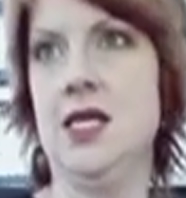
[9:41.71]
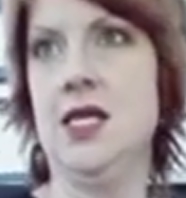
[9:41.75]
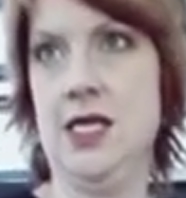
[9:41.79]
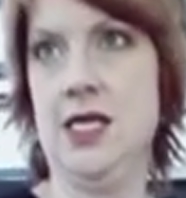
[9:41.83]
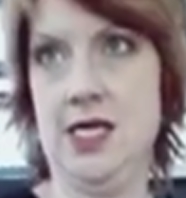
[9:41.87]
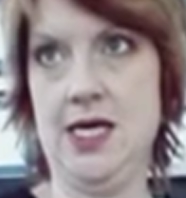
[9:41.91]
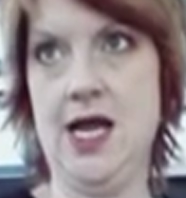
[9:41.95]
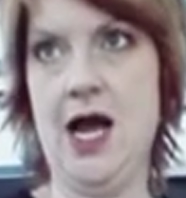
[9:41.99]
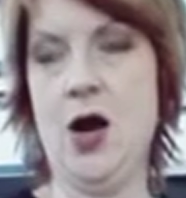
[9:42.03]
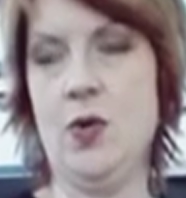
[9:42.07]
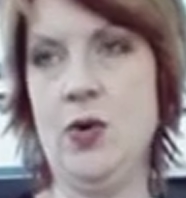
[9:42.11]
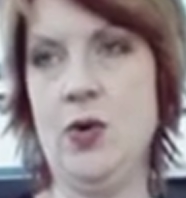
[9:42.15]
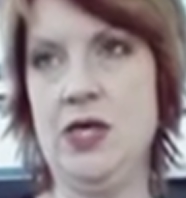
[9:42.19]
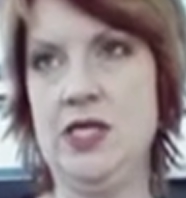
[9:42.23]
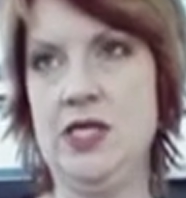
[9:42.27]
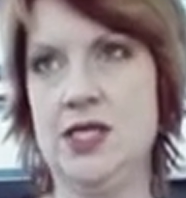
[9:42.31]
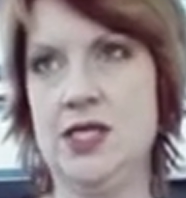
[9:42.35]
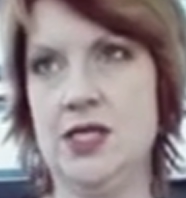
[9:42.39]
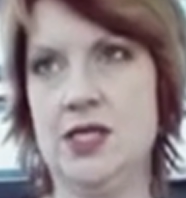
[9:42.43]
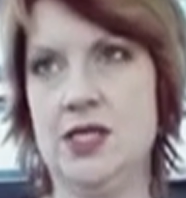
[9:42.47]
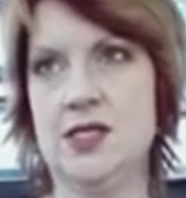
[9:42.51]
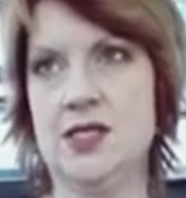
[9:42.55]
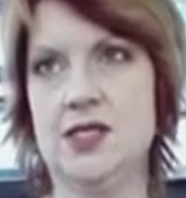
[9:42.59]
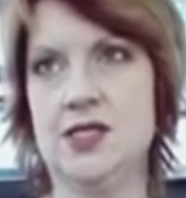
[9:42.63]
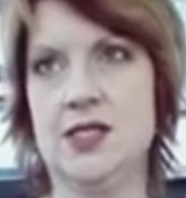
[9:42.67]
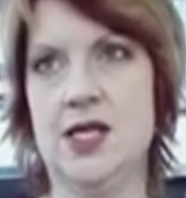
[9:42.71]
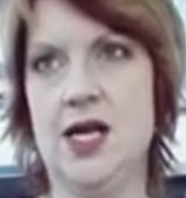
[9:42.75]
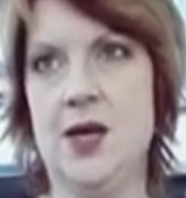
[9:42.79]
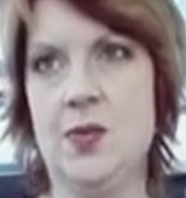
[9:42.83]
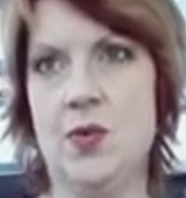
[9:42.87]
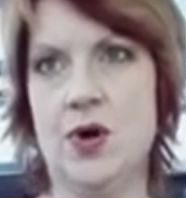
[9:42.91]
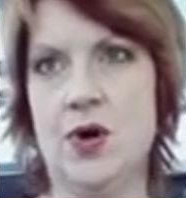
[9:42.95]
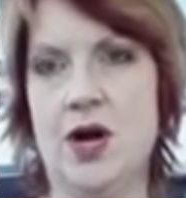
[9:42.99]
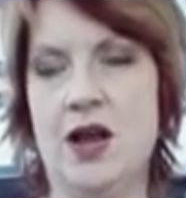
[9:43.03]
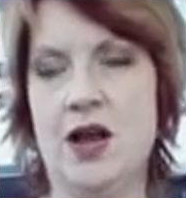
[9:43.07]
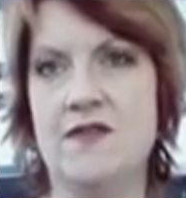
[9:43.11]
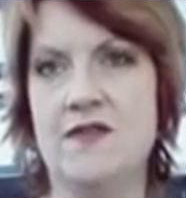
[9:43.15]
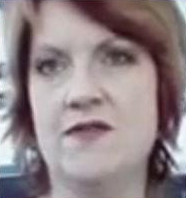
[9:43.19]
now we see the slide
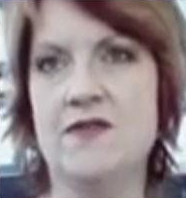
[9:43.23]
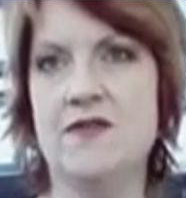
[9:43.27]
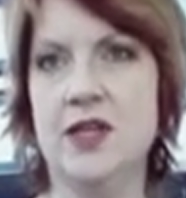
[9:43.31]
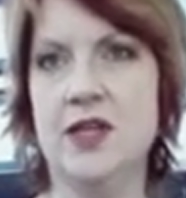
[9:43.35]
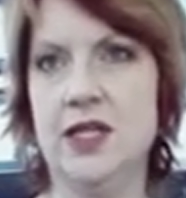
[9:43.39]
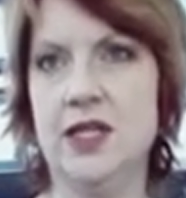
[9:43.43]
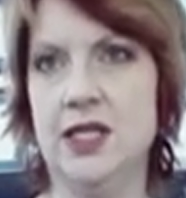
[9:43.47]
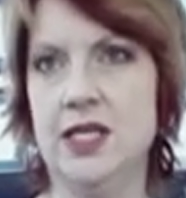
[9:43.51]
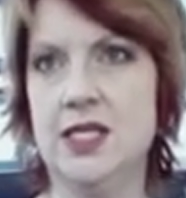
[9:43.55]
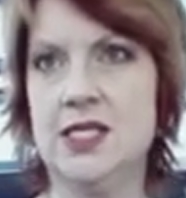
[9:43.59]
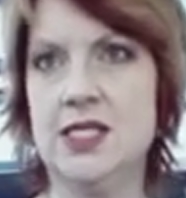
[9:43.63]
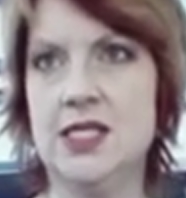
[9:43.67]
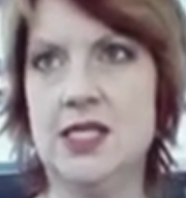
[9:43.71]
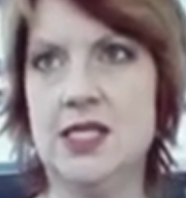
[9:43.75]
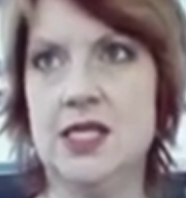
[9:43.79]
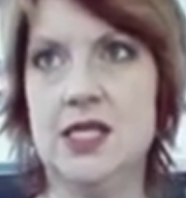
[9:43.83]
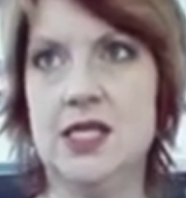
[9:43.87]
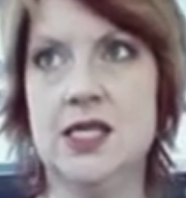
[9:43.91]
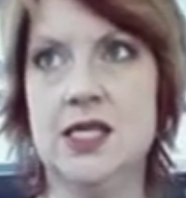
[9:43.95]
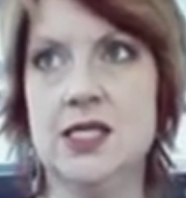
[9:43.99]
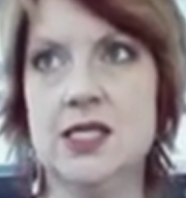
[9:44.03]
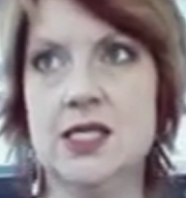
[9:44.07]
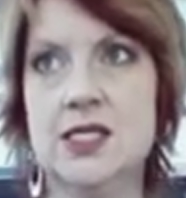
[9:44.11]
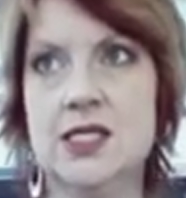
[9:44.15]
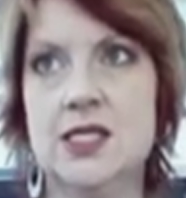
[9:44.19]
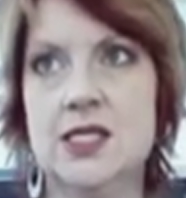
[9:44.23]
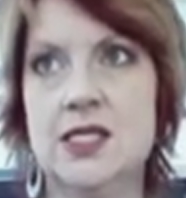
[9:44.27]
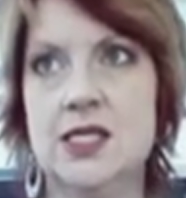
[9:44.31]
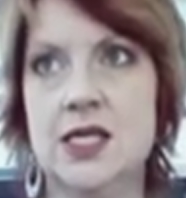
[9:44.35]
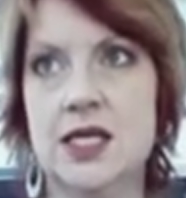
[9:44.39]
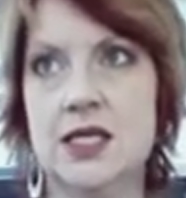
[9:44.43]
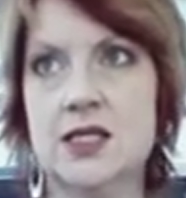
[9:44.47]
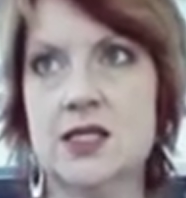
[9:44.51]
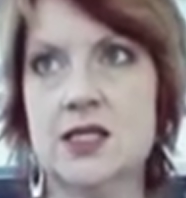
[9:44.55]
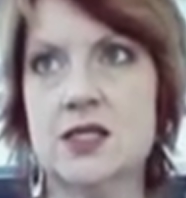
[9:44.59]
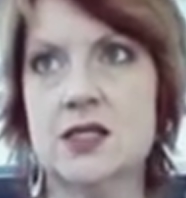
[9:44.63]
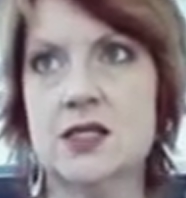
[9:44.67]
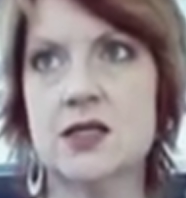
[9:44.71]
where I've listed the
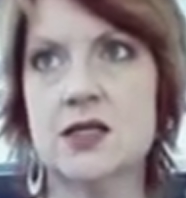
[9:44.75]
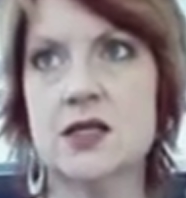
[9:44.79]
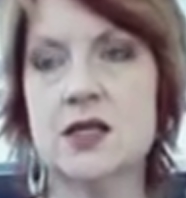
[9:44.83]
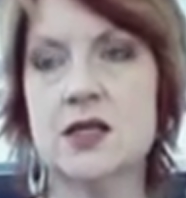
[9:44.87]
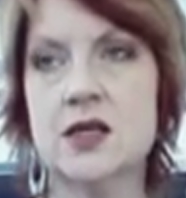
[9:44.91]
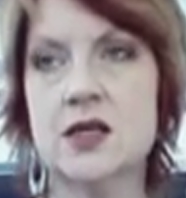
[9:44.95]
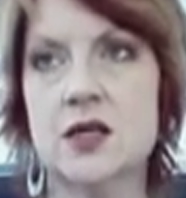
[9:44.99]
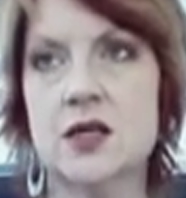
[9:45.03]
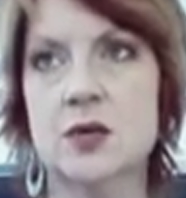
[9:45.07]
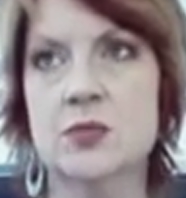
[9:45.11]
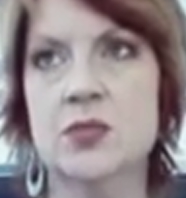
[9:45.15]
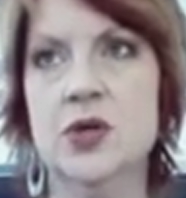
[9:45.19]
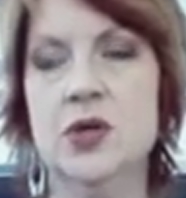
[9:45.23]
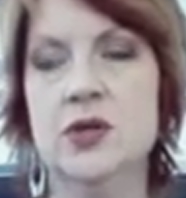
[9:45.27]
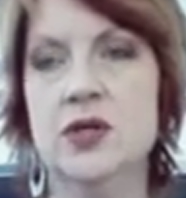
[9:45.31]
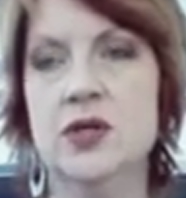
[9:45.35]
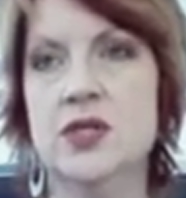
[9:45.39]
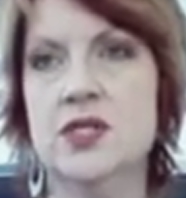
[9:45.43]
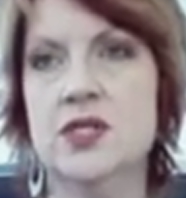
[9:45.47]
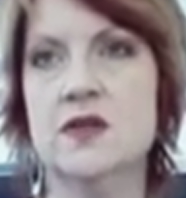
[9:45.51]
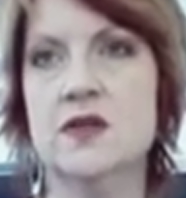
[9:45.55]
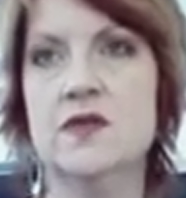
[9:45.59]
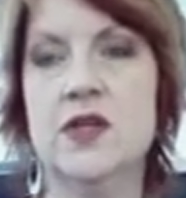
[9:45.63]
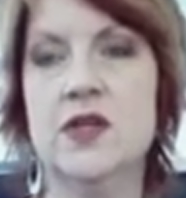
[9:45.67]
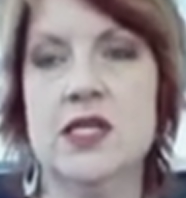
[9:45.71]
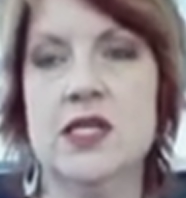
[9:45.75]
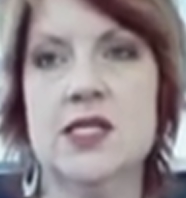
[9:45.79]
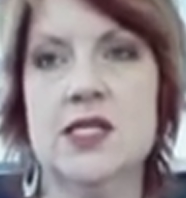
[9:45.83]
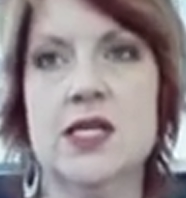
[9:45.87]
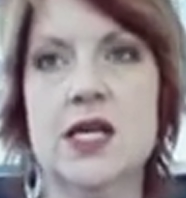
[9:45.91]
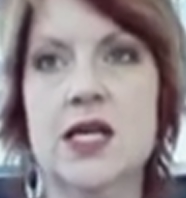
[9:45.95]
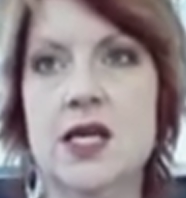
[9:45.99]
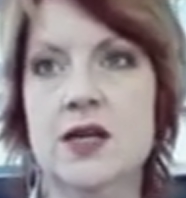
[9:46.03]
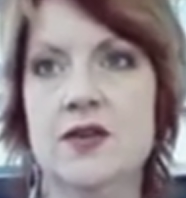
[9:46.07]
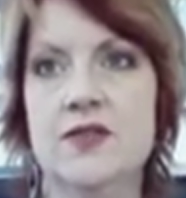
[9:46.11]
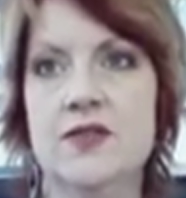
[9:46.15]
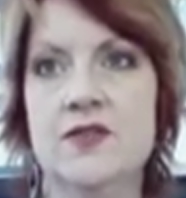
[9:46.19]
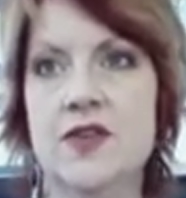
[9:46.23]
6 components of
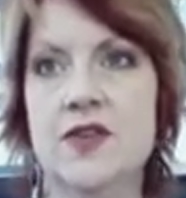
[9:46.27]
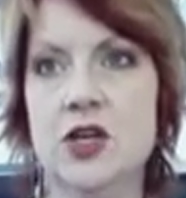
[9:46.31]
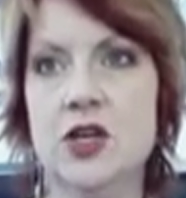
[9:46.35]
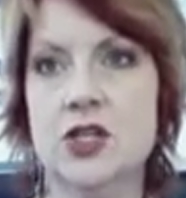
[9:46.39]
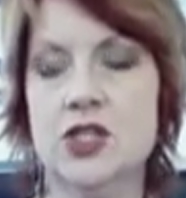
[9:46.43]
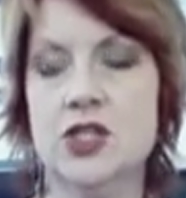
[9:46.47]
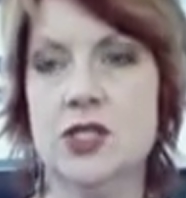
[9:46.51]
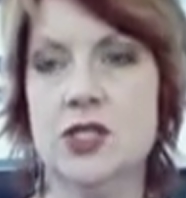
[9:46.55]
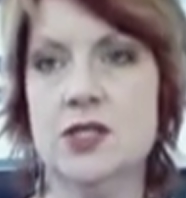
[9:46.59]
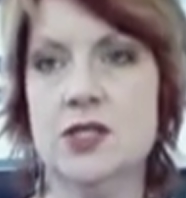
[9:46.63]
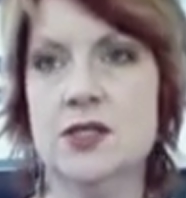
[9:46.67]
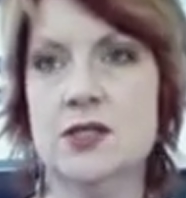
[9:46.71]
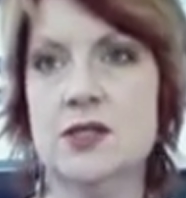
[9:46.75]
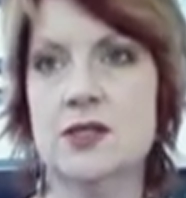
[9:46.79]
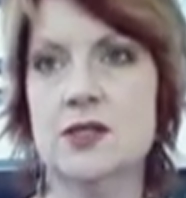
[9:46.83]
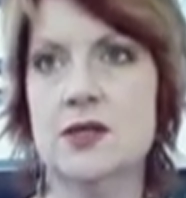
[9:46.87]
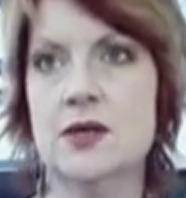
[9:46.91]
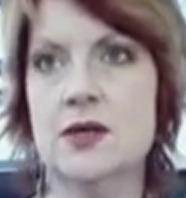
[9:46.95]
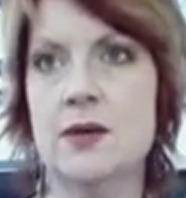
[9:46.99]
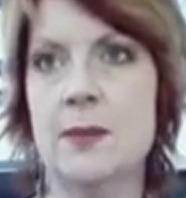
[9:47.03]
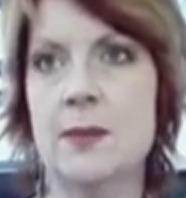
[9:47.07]
executive functions.